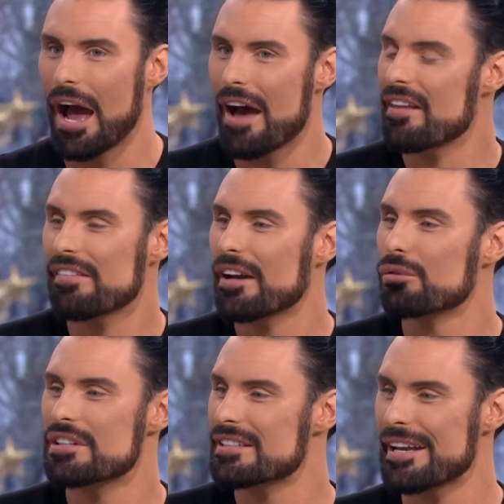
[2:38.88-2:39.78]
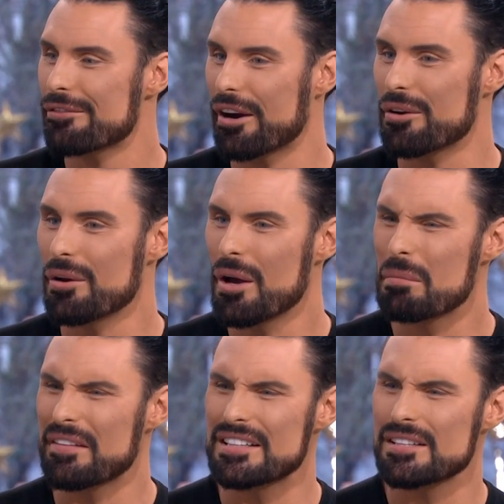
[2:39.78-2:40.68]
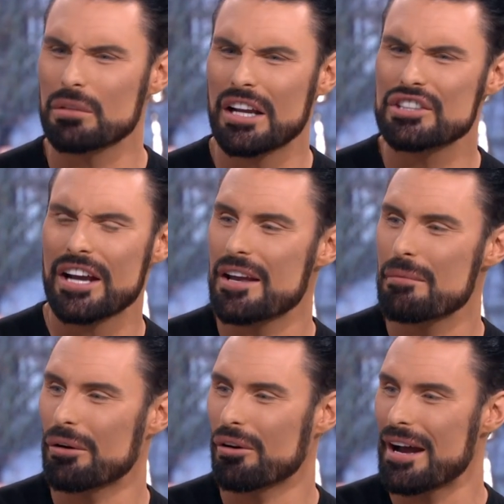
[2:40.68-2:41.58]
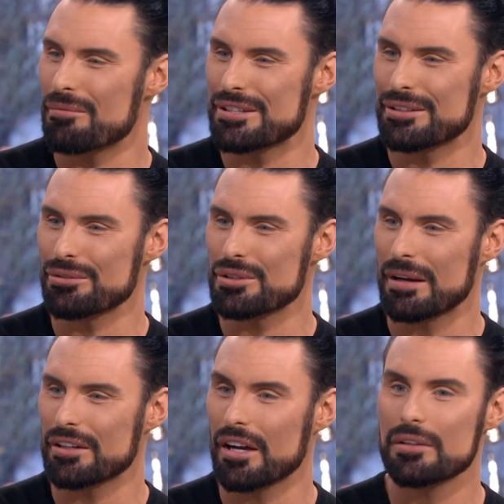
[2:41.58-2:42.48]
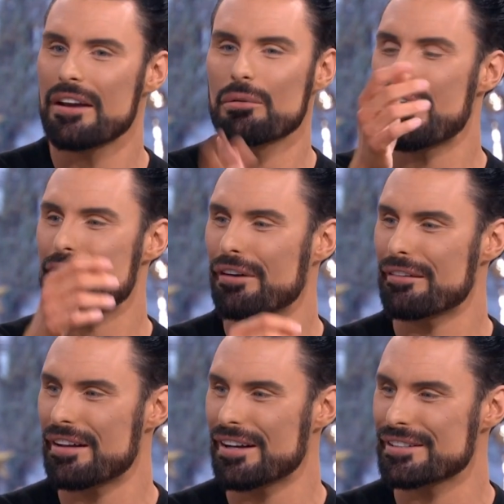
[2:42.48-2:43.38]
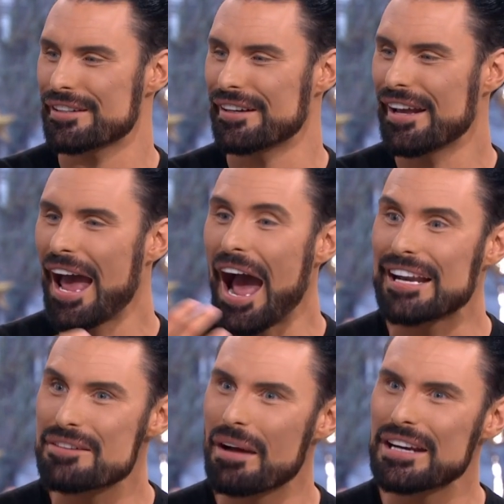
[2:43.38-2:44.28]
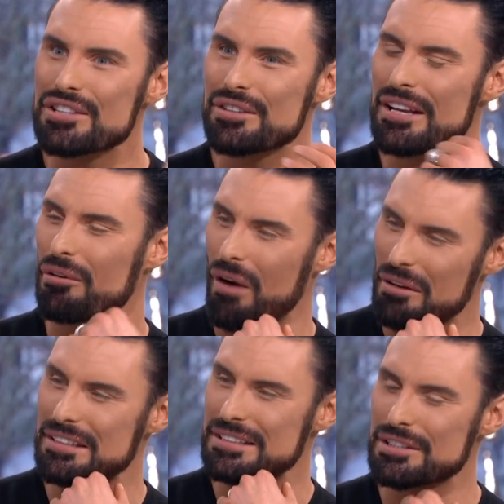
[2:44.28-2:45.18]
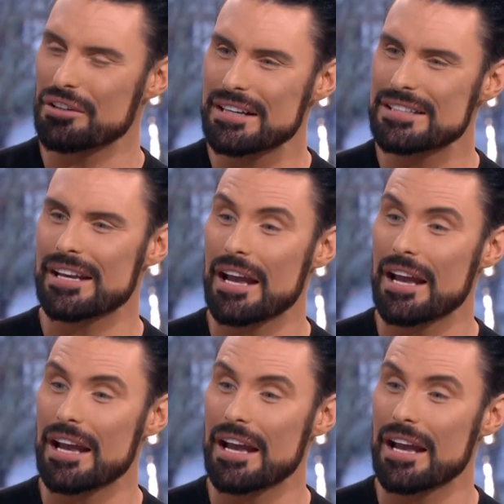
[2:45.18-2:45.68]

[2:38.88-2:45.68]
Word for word: And then they order zero, but then someone like J M L or Amazon Launchpad will go, yeah, we'll have five thousand. So and it makes it. you think, wow, this is crazy.